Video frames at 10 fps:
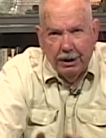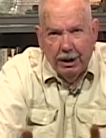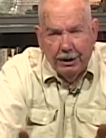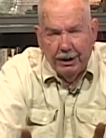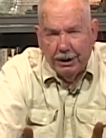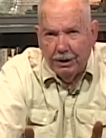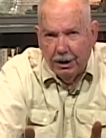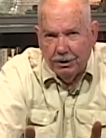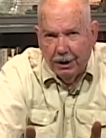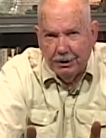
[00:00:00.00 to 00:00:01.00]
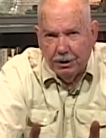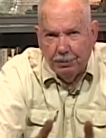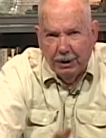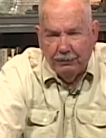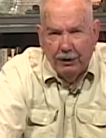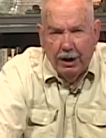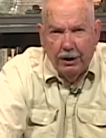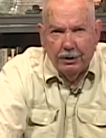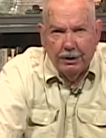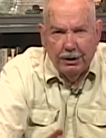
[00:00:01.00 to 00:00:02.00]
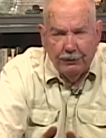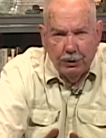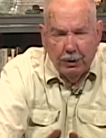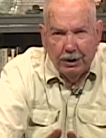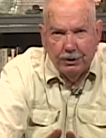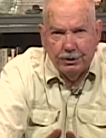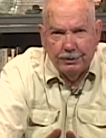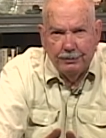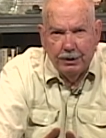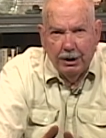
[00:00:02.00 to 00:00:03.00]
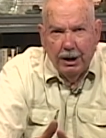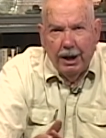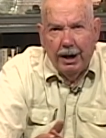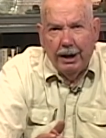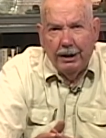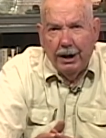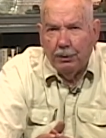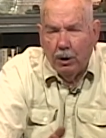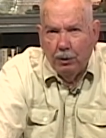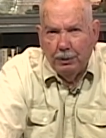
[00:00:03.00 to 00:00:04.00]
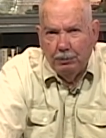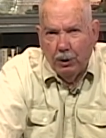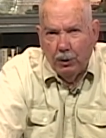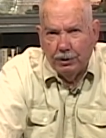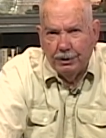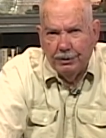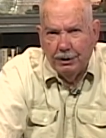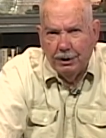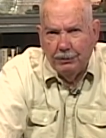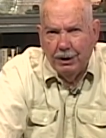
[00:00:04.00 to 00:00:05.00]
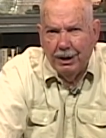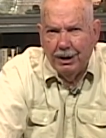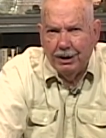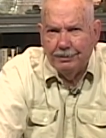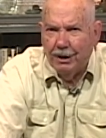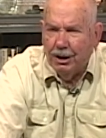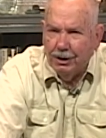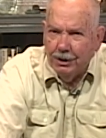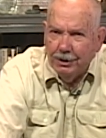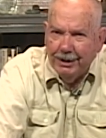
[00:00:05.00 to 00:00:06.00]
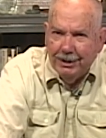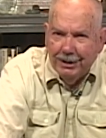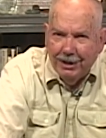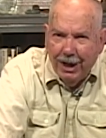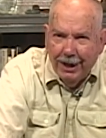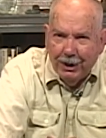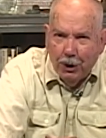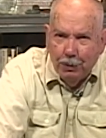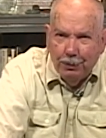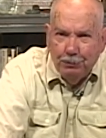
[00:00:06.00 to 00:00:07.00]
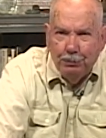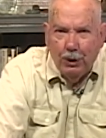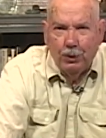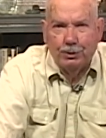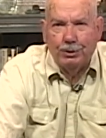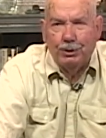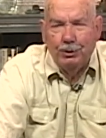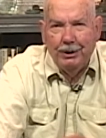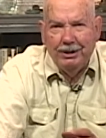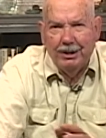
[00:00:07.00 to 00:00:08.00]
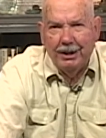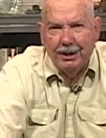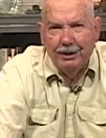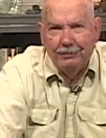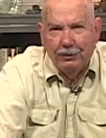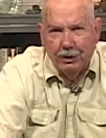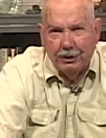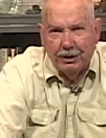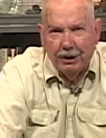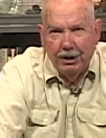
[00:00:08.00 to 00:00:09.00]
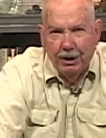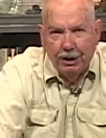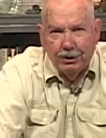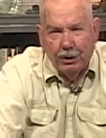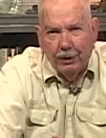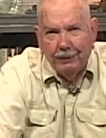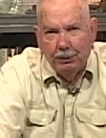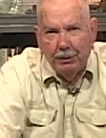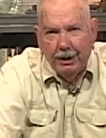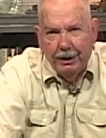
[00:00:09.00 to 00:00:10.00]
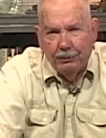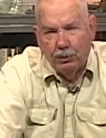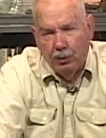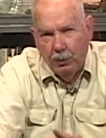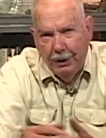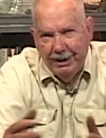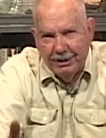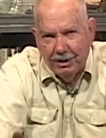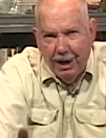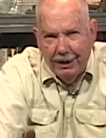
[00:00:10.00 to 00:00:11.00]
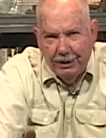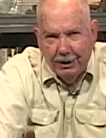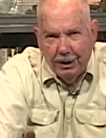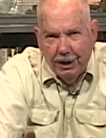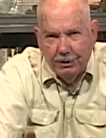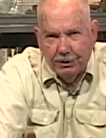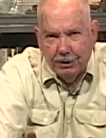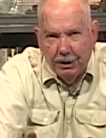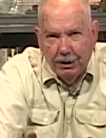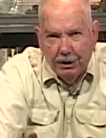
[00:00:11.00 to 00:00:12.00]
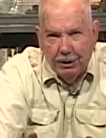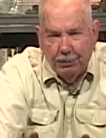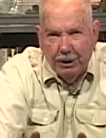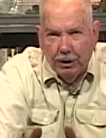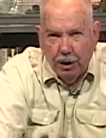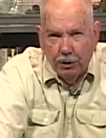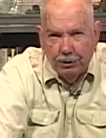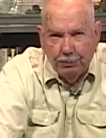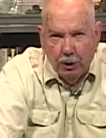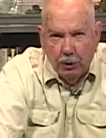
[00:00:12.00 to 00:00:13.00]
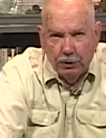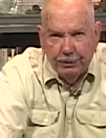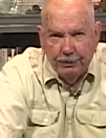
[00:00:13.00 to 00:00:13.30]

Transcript: Uh, you had guns like the Spitfire and a few others, and they were open bolt. Well, Uncle didn't like open bolts, too easy to convert. So everybody redesigned their guns to be closed bolt.